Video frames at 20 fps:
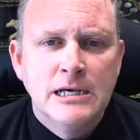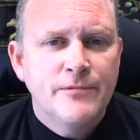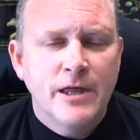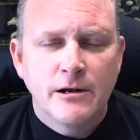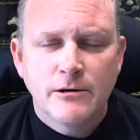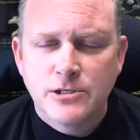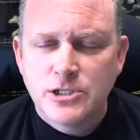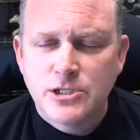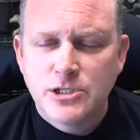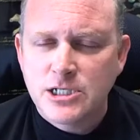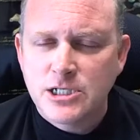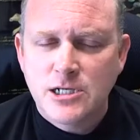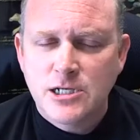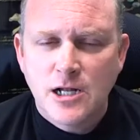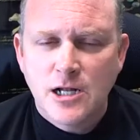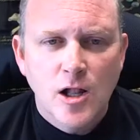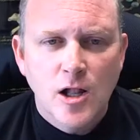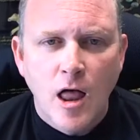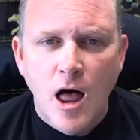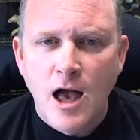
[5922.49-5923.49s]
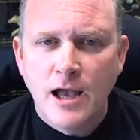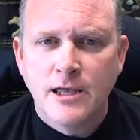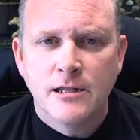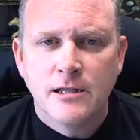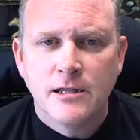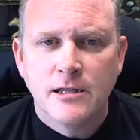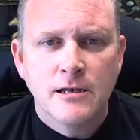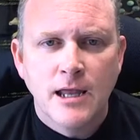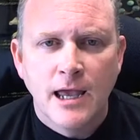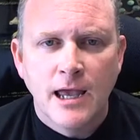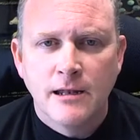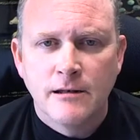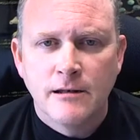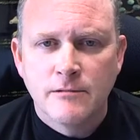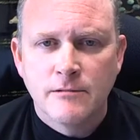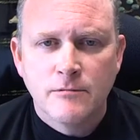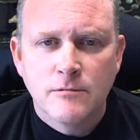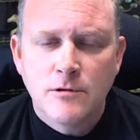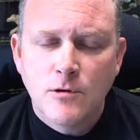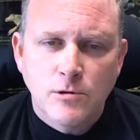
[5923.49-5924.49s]
that are just clocking,
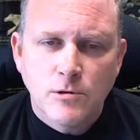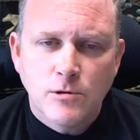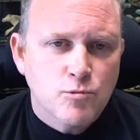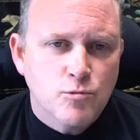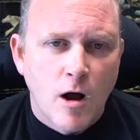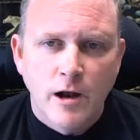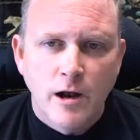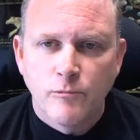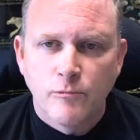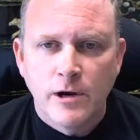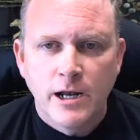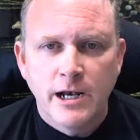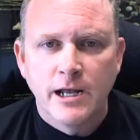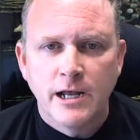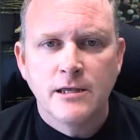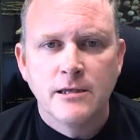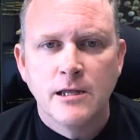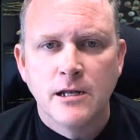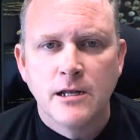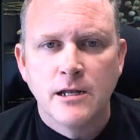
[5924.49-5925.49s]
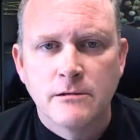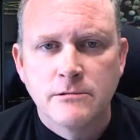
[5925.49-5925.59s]
and of course Ron Rennick,